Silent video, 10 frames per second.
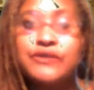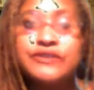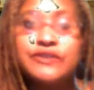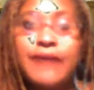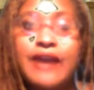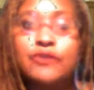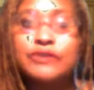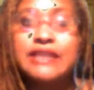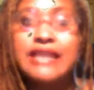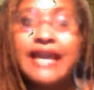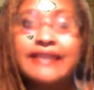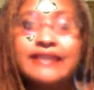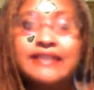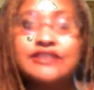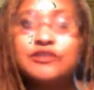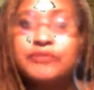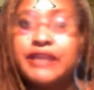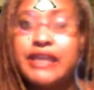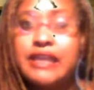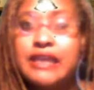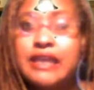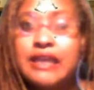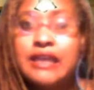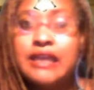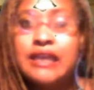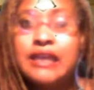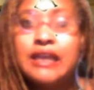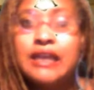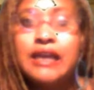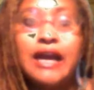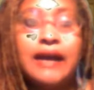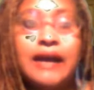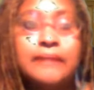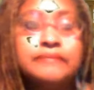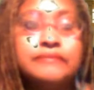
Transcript: And so I don't really like things to be um,